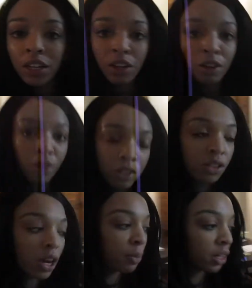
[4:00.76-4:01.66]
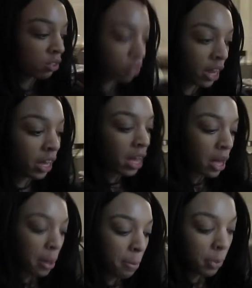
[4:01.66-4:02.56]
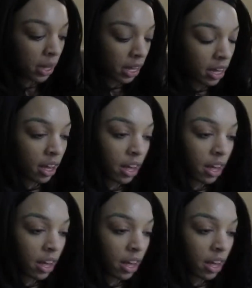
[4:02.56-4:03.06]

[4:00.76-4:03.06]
to go grocery shopping yesterday. But